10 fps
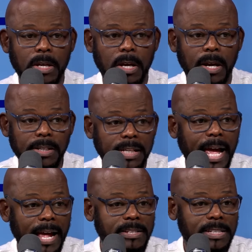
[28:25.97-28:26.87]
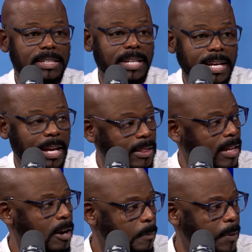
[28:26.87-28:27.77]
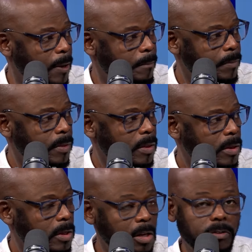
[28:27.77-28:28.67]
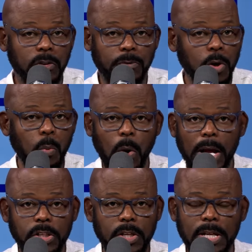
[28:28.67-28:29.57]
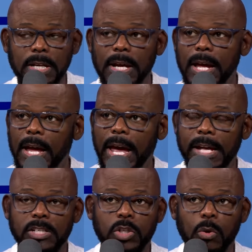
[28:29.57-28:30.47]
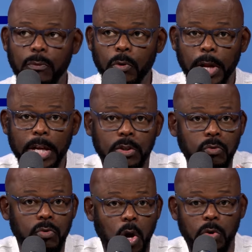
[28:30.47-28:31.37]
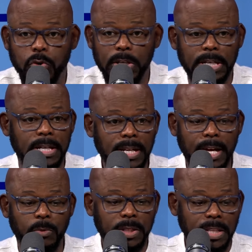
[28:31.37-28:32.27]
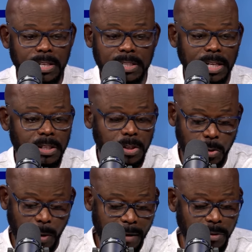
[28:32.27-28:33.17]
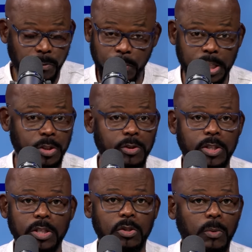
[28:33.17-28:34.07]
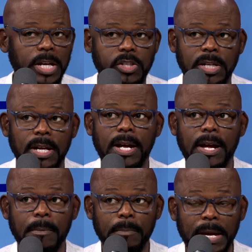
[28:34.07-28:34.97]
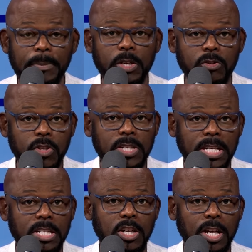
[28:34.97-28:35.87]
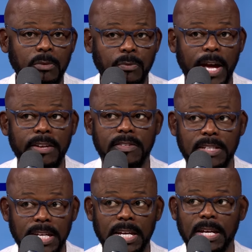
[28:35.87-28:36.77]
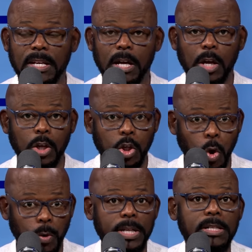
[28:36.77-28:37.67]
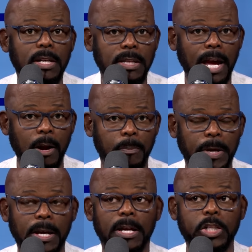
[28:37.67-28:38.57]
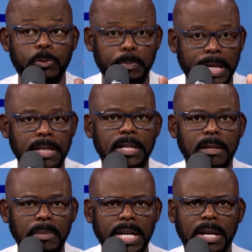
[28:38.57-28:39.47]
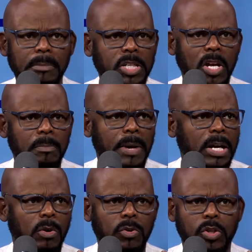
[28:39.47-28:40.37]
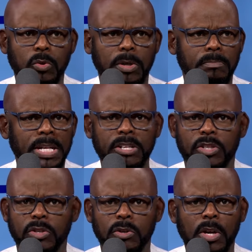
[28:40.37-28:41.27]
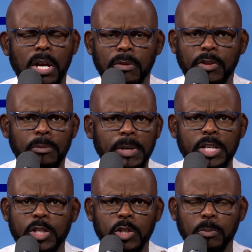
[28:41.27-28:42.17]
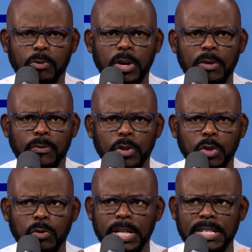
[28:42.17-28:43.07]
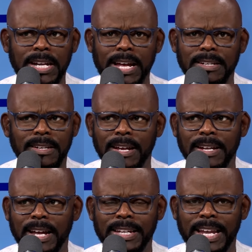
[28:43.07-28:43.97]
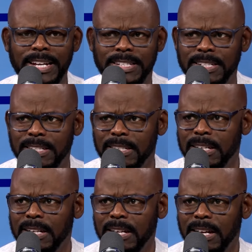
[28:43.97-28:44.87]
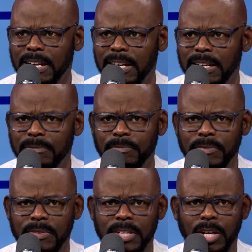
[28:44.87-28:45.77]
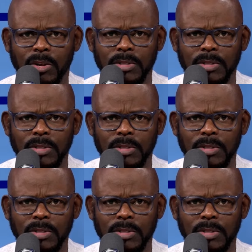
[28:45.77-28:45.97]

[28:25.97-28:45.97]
unless they get therapy. Yeah. Right. You know, so if you're watching mm-hmm. and so forth, and you know you can connect with this and you haven't fixed your situation, mm-hmm. maybe you just need to invest in going to therapy, mm-hmm. spending the money. I'm not talking about going to a minister for the minister to pray for you. He's not a, a licensed, mm-hmm. um, you know,